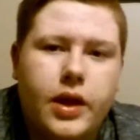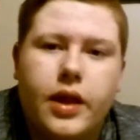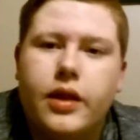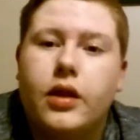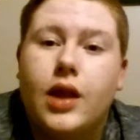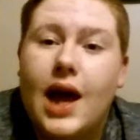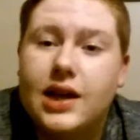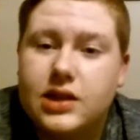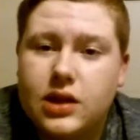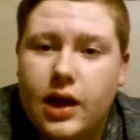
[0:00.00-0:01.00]
And then the
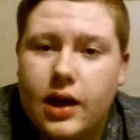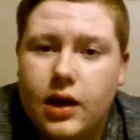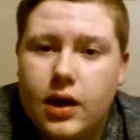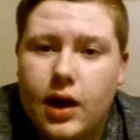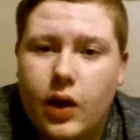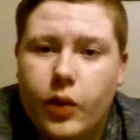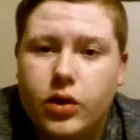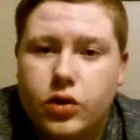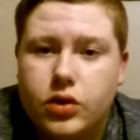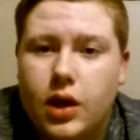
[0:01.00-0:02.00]
last sled I
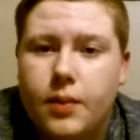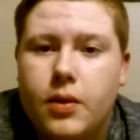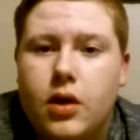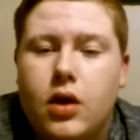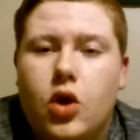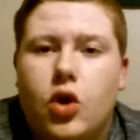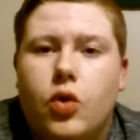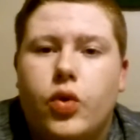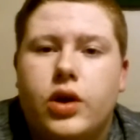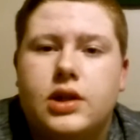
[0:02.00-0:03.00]
went and looked up
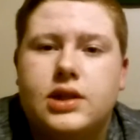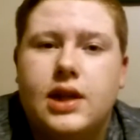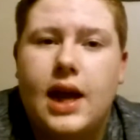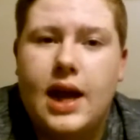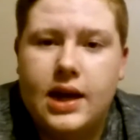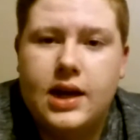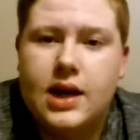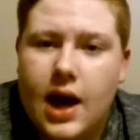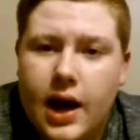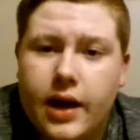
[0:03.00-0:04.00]
was an
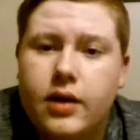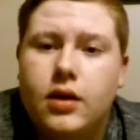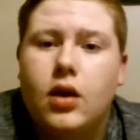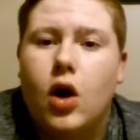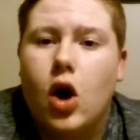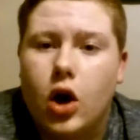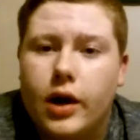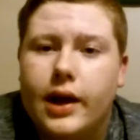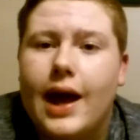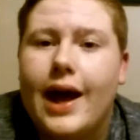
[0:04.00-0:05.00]
89
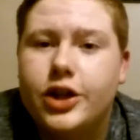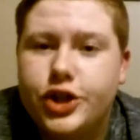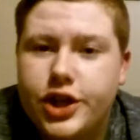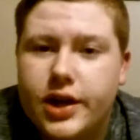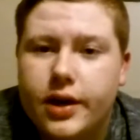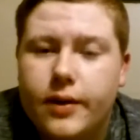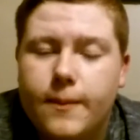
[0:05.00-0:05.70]
Arctic Cat Cheetah.